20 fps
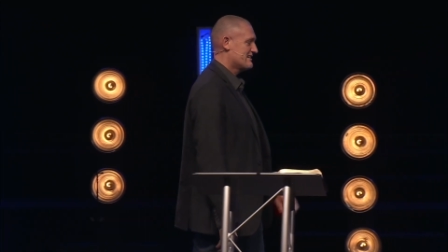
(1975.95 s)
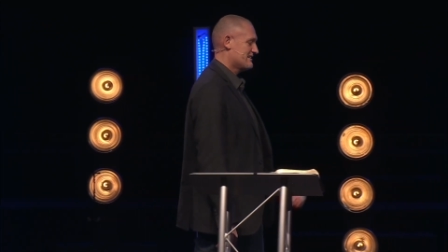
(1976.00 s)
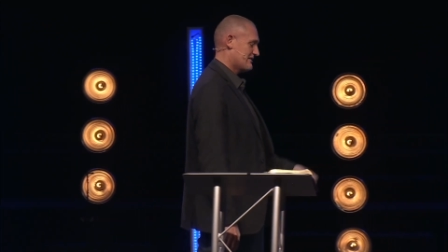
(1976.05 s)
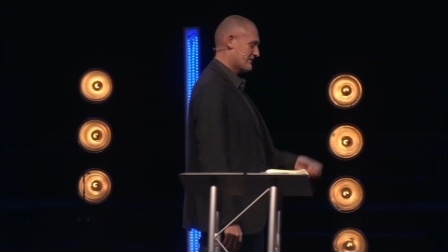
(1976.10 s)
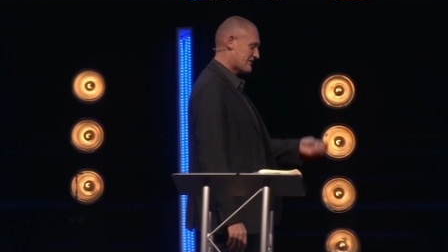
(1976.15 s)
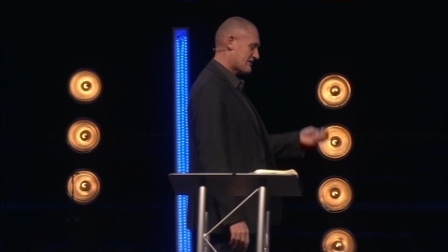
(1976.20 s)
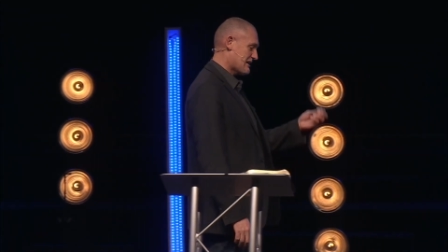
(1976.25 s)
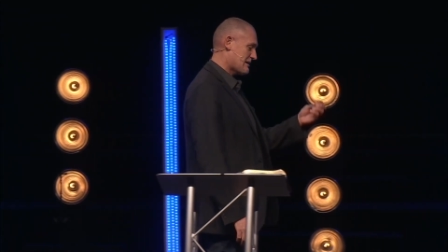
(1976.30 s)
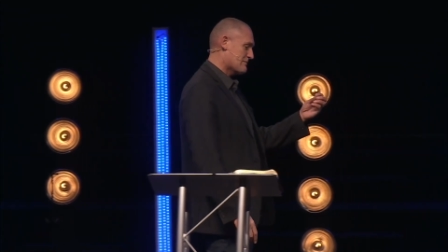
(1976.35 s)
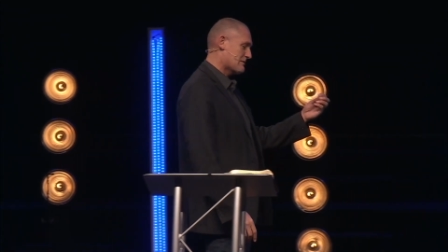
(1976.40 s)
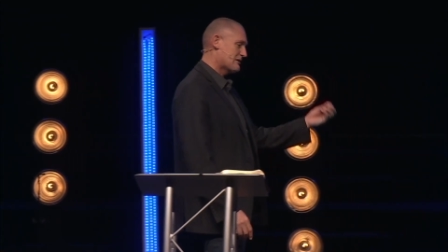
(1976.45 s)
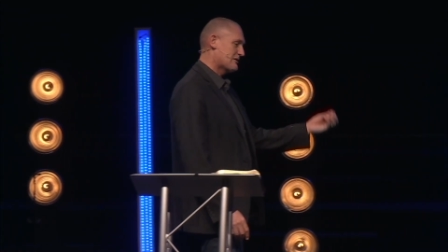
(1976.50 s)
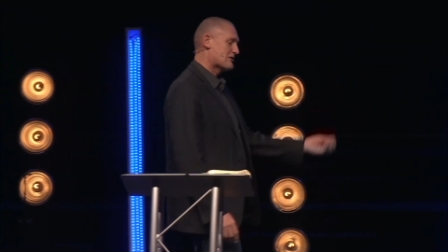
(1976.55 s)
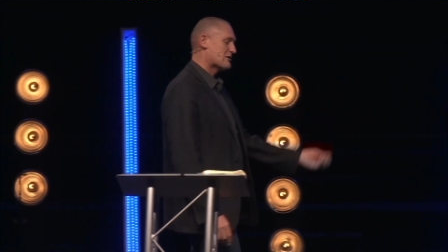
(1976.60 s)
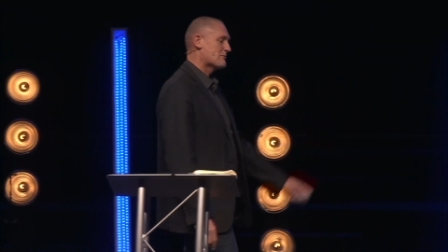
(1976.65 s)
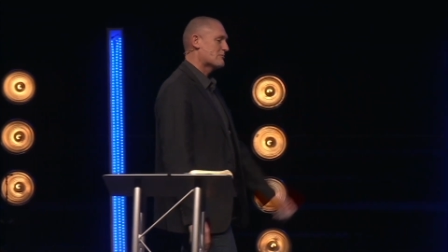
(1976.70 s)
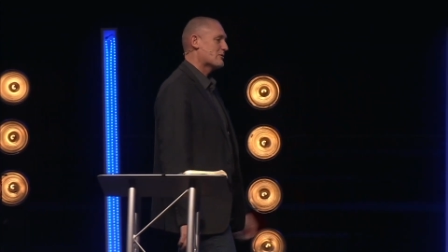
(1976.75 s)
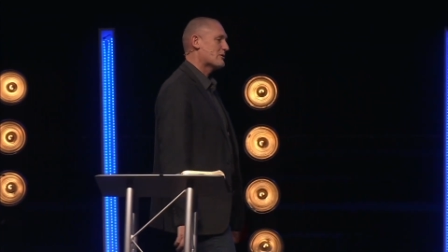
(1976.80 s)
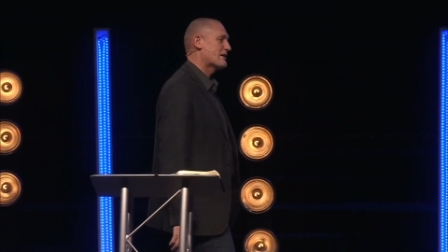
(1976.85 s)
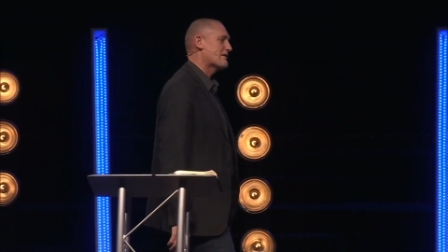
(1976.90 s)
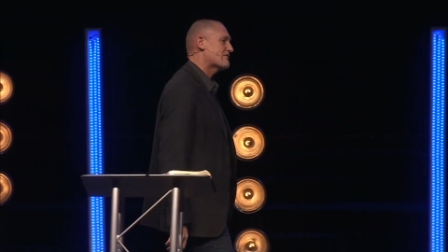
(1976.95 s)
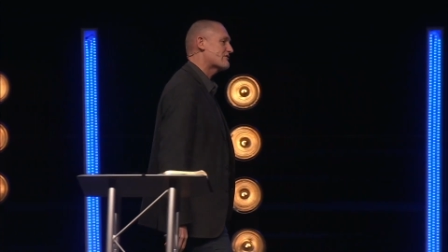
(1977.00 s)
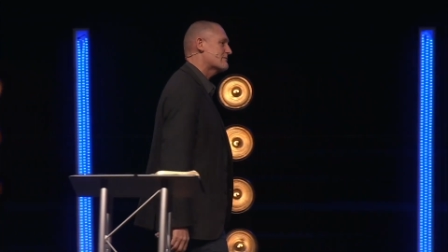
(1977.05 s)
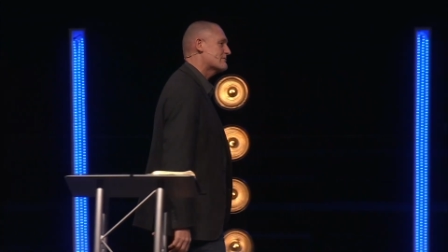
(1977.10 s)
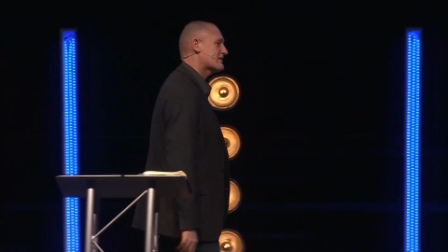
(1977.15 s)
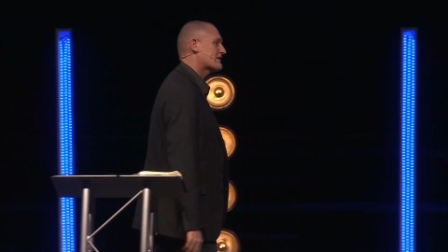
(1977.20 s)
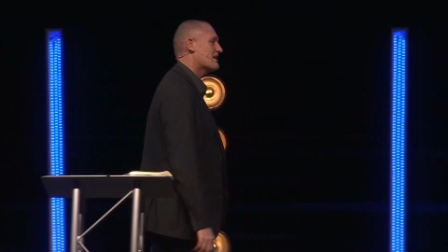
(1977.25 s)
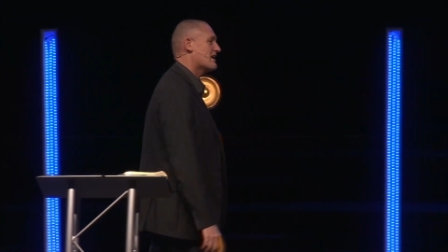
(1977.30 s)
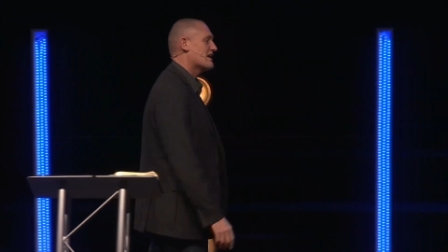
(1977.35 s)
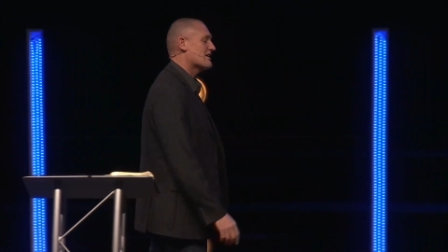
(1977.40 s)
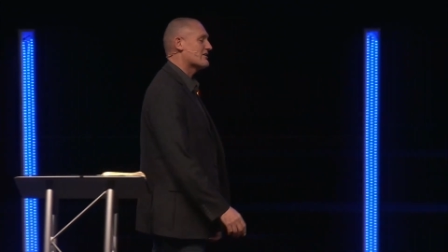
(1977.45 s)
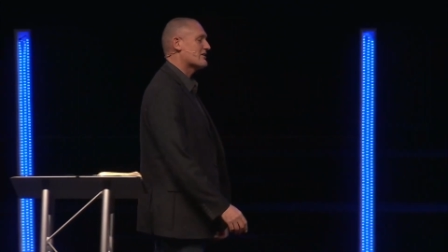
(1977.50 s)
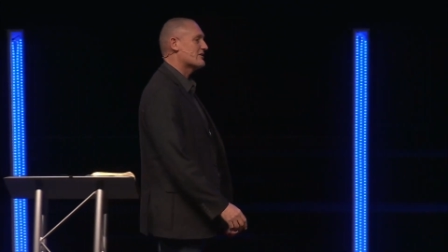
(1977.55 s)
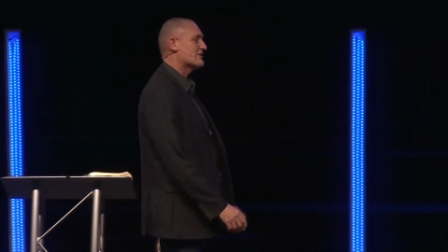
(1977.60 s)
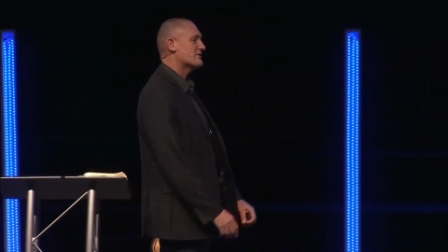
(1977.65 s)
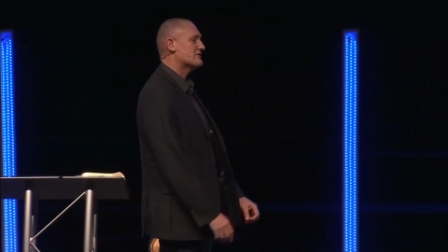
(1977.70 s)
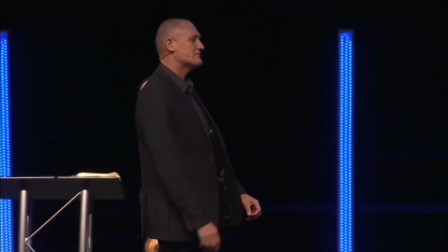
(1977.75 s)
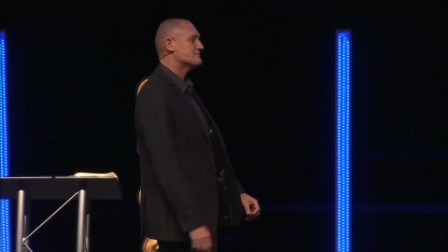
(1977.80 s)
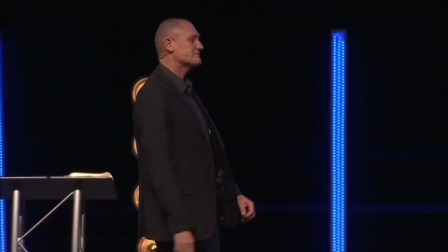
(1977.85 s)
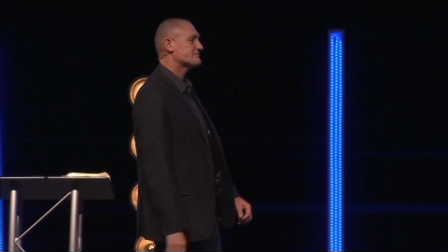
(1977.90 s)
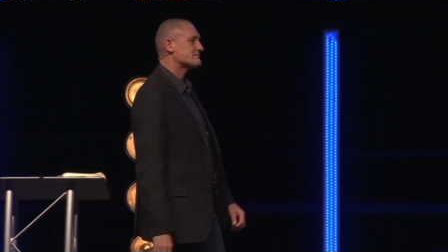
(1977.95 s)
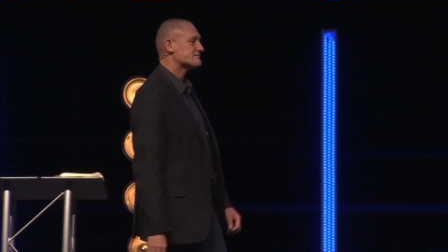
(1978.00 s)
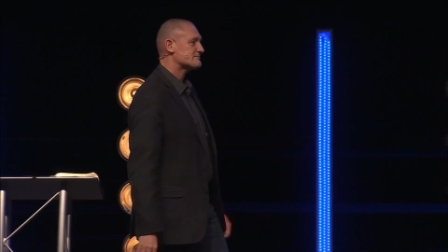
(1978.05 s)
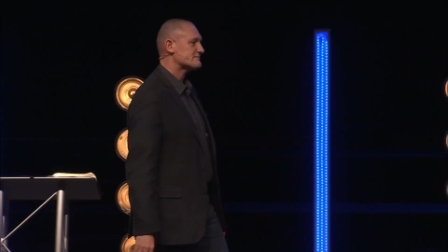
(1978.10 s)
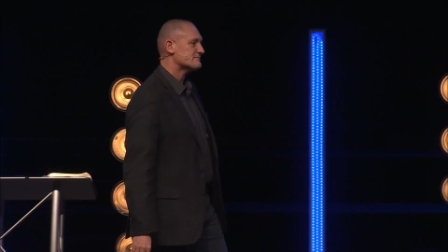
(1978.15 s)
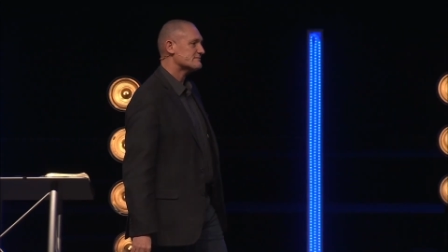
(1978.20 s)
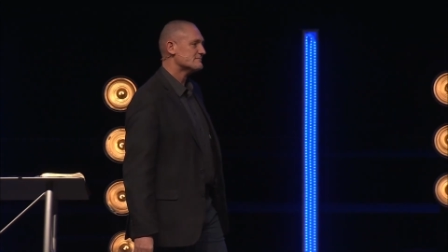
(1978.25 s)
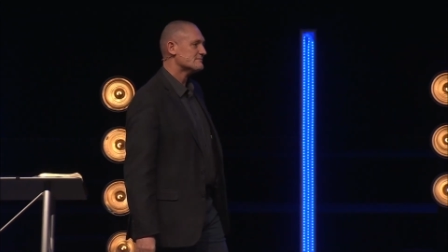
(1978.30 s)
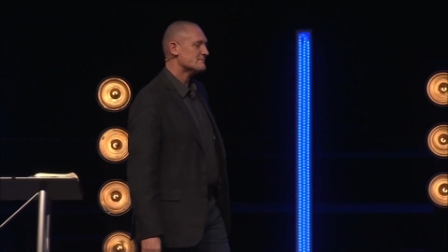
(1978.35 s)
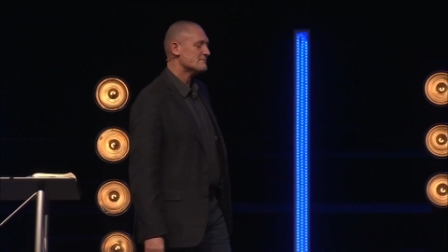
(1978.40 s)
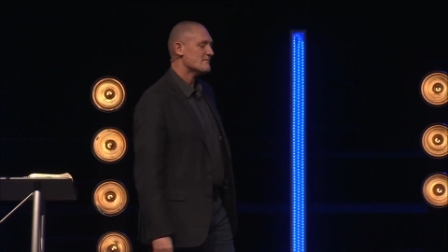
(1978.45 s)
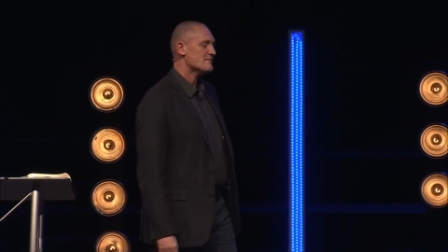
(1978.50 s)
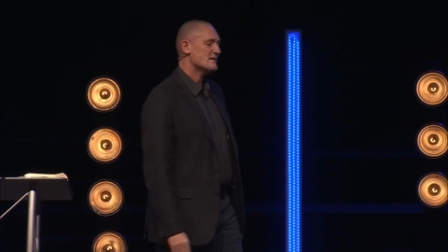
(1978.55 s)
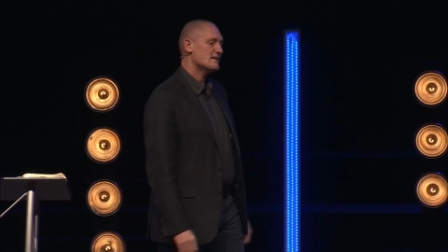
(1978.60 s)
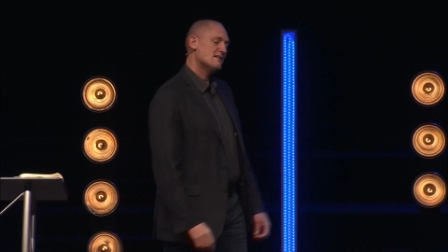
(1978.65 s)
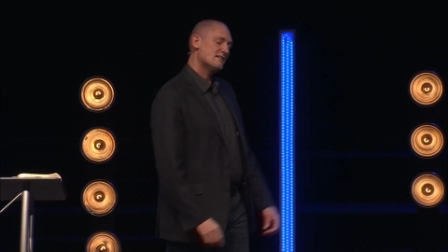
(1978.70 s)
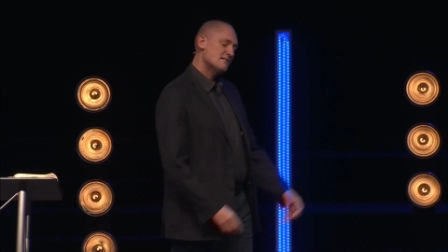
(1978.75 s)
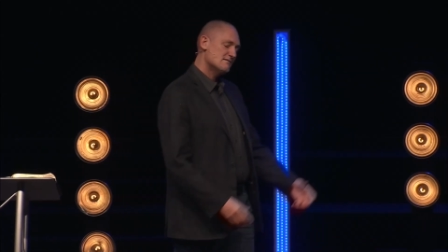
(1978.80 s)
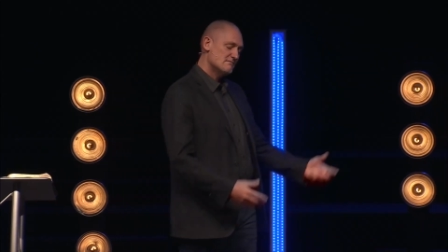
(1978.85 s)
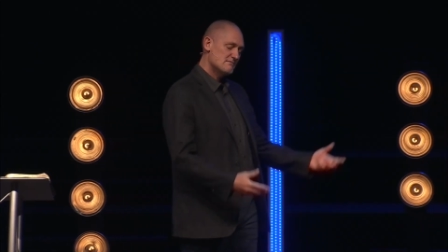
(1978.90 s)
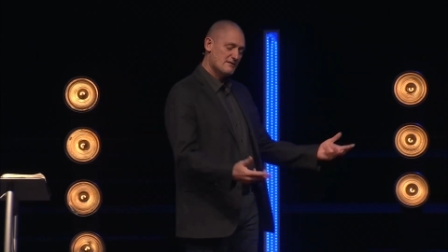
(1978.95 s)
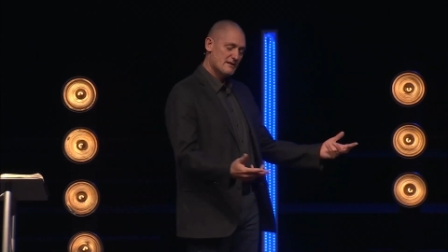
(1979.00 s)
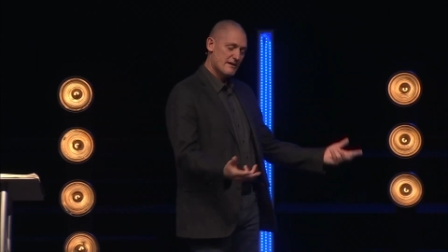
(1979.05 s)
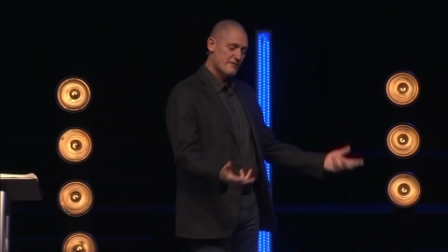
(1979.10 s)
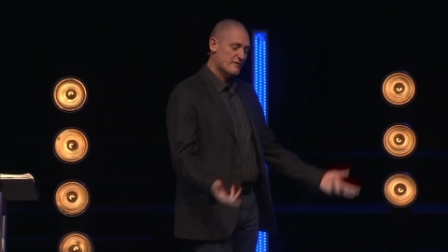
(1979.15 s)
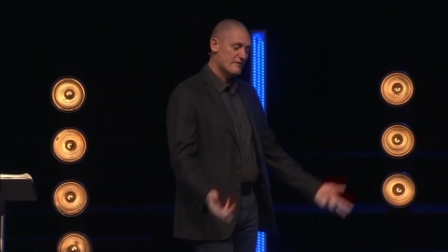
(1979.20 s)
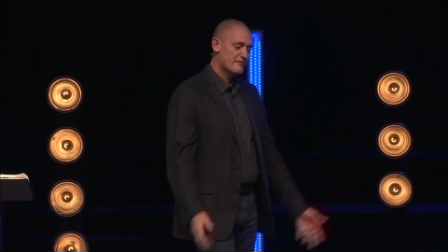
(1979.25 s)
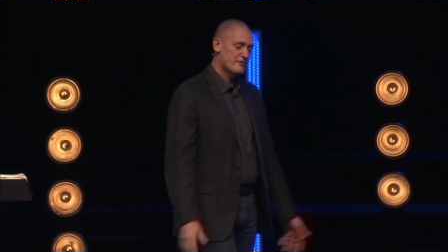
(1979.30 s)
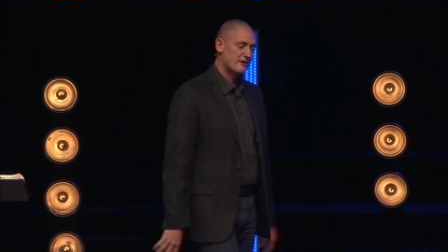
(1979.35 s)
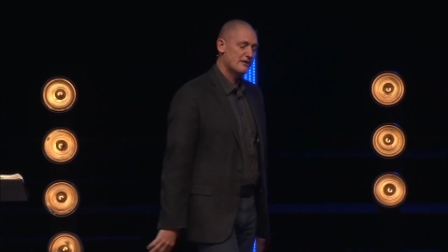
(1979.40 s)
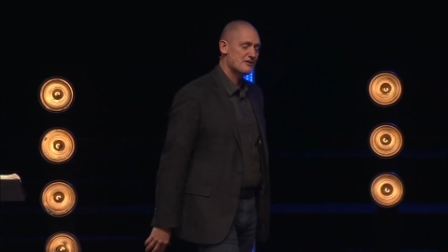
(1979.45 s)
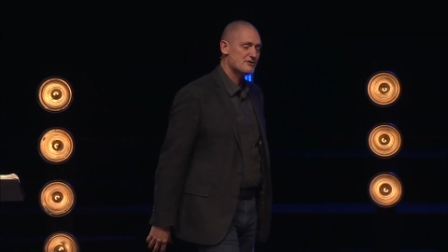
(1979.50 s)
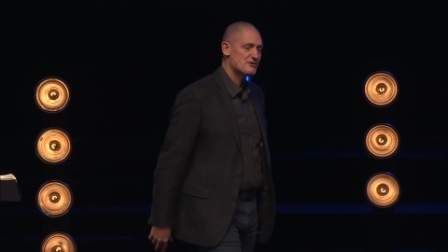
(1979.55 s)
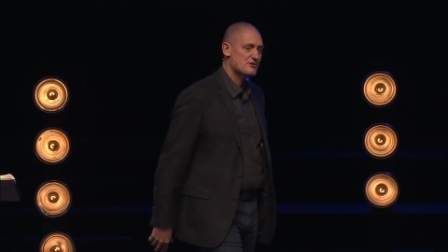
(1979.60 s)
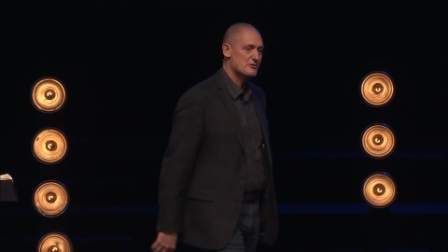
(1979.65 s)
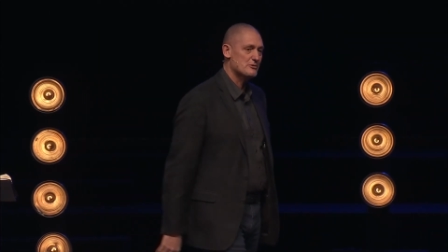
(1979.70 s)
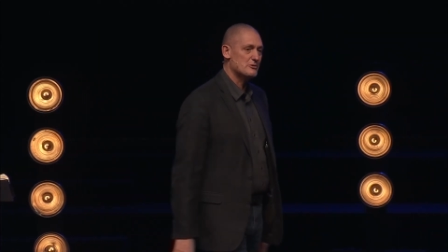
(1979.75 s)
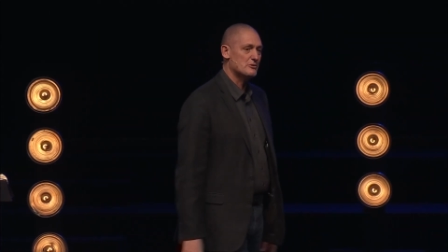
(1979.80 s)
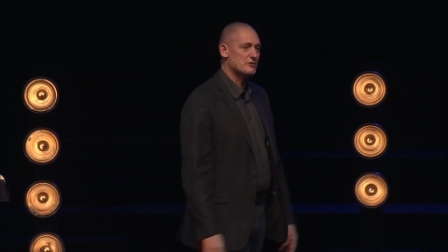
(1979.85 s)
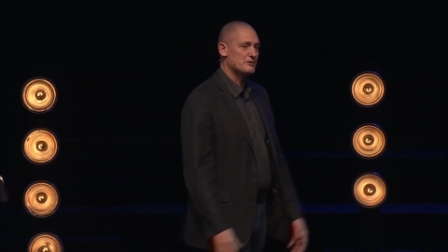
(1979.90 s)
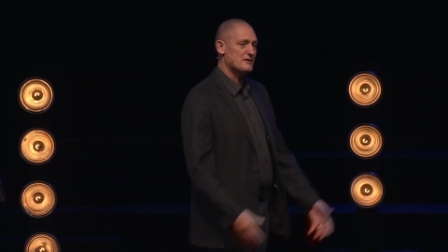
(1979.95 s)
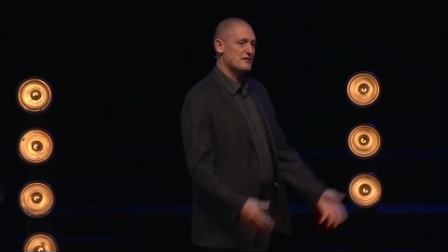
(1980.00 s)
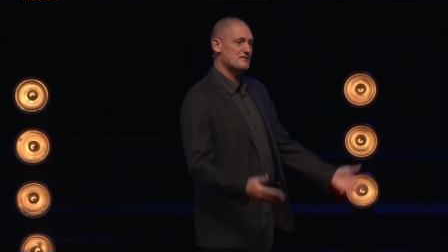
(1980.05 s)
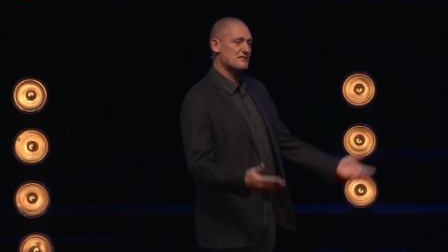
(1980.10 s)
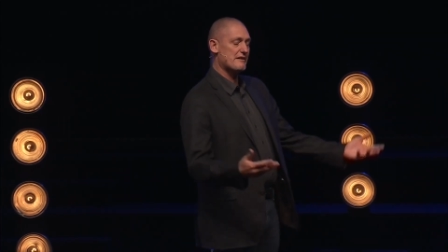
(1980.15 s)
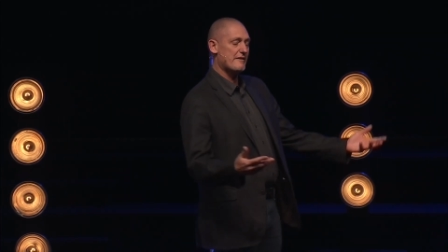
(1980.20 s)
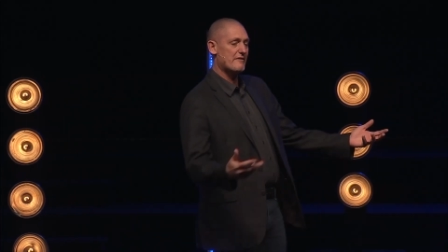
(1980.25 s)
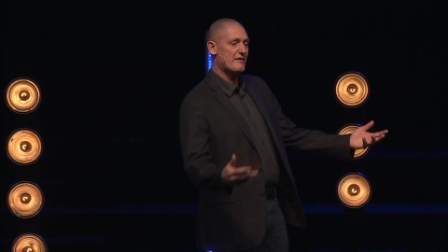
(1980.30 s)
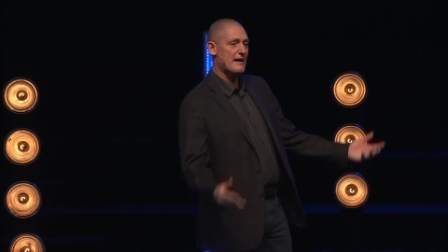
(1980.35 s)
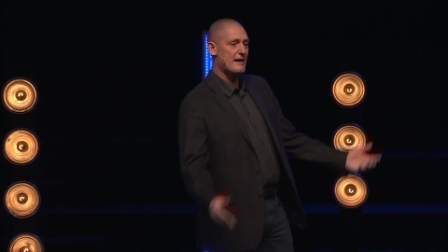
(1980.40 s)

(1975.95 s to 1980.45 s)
Now come a little boy from the Congo, never finished school, doesn't even